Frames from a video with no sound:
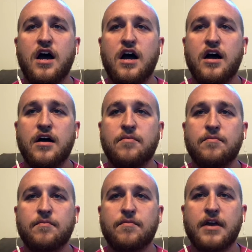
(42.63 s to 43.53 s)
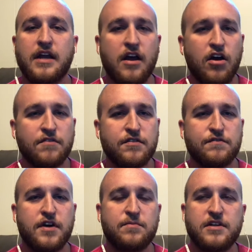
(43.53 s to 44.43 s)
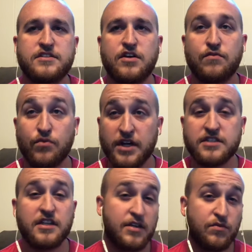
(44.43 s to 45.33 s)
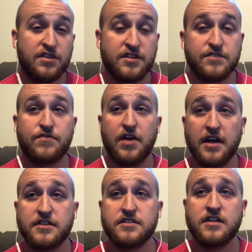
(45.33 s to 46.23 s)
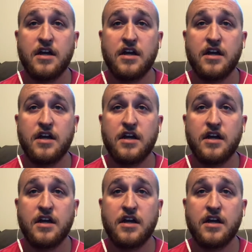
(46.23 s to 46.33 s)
and I often find myself wrestling with this phrase